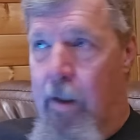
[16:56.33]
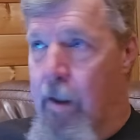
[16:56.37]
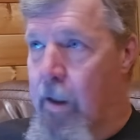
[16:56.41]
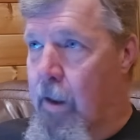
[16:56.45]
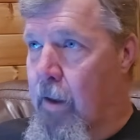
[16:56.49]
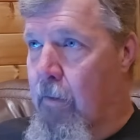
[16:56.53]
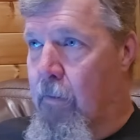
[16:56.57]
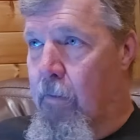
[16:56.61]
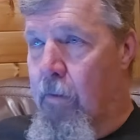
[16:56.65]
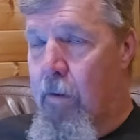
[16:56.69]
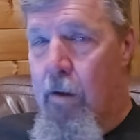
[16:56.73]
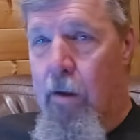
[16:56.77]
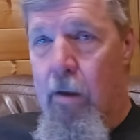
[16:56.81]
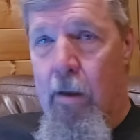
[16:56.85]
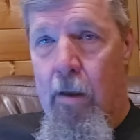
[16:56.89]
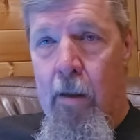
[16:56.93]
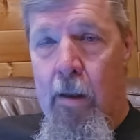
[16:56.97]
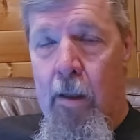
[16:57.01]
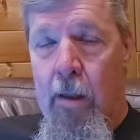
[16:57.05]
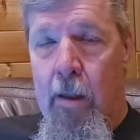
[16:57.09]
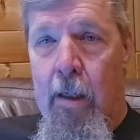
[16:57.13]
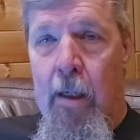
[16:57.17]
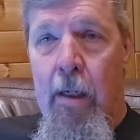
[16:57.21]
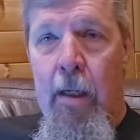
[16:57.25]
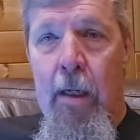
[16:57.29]
You know,
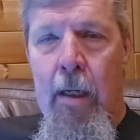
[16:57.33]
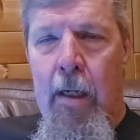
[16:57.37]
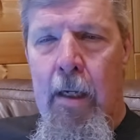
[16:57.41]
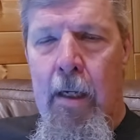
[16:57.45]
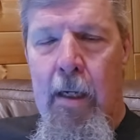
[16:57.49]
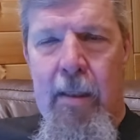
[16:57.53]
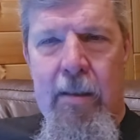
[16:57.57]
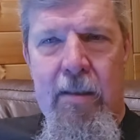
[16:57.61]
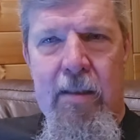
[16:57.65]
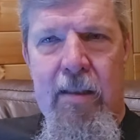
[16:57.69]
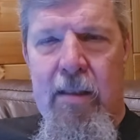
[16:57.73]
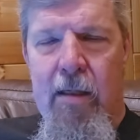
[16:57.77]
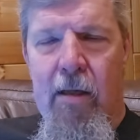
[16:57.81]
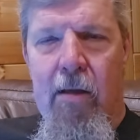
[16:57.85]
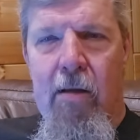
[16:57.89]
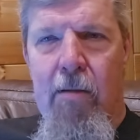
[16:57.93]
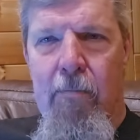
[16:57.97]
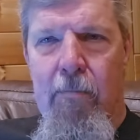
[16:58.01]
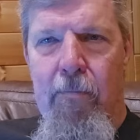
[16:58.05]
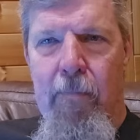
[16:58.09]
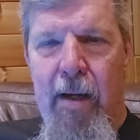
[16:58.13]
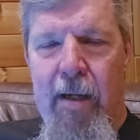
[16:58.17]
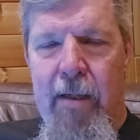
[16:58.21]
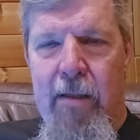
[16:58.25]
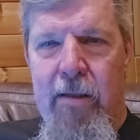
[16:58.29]
it still
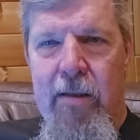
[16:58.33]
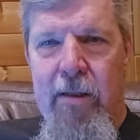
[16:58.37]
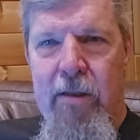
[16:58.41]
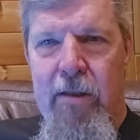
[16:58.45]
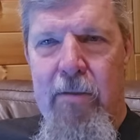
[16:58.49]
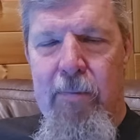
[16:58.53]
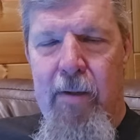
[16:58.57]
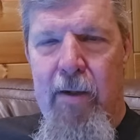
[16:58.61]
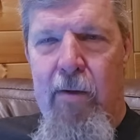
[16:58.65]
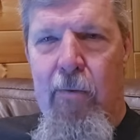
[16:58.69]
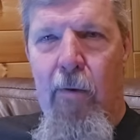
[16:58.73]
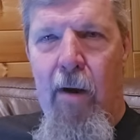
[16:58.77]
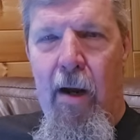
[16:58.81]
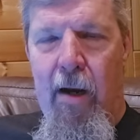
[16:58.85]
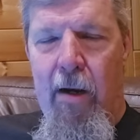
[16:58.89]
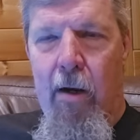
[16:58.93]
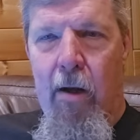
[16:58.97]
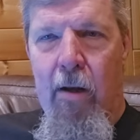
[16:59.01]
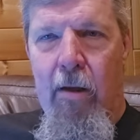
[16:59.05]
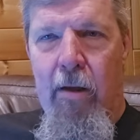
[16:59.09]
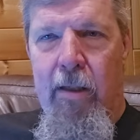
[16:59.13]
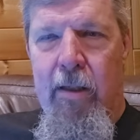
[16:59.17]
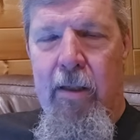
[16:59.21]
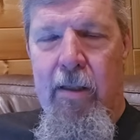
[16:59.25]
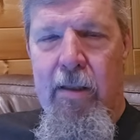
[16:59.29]
amazes me why
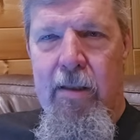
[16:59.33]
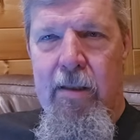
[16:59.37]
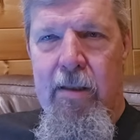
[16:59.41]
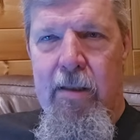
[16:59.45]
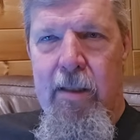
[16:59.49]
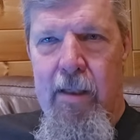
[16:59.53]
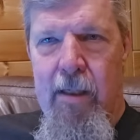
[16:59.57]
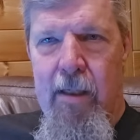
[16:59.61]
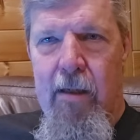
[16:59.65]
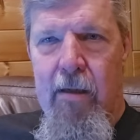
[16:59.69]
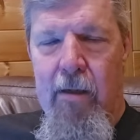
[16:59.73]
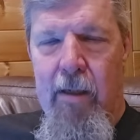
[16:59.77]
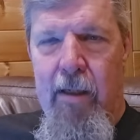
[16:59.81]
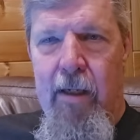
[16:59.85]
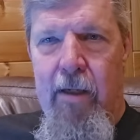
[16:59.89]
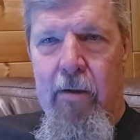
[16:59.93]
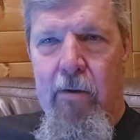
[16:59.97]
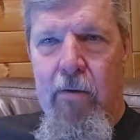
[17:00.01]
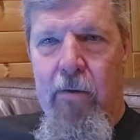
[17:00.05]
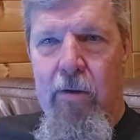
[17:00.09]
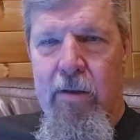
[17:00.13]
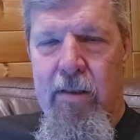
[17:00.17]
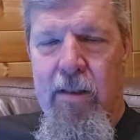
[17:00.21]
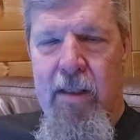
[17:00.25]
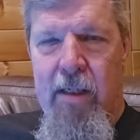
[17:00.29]
all these
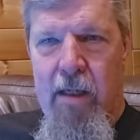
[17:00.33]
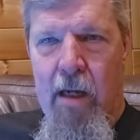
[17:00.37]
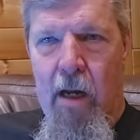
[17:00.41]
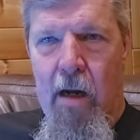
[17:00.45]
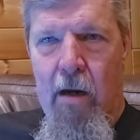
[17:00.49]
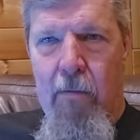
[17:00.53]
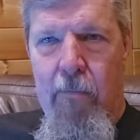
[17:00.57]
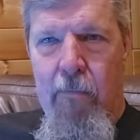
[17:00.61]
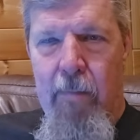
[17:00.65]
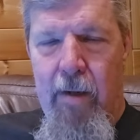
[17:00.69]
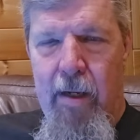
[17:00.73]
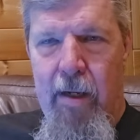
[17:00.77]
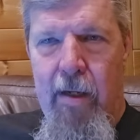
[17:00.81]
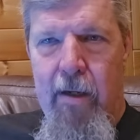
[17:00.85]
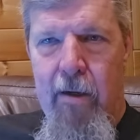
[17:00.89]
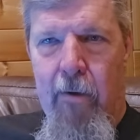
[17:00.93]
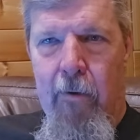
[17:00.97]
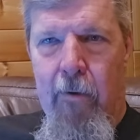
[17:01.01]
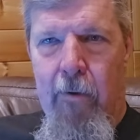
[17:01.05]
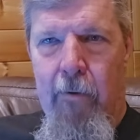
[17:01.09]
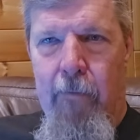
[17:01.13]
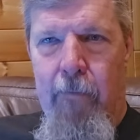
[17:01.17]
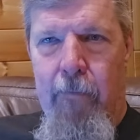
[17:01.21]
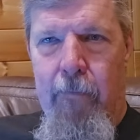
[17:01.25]
illegals come here.